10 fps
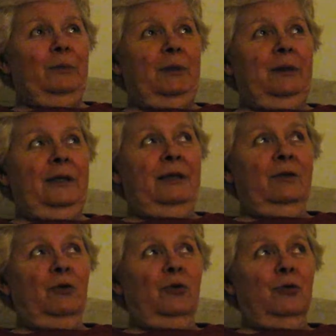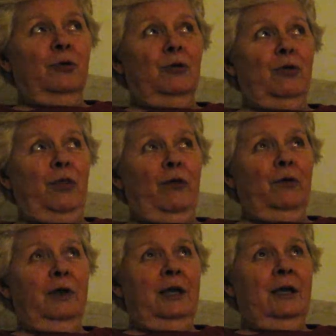Been in the church
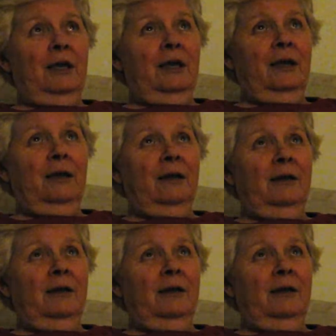30.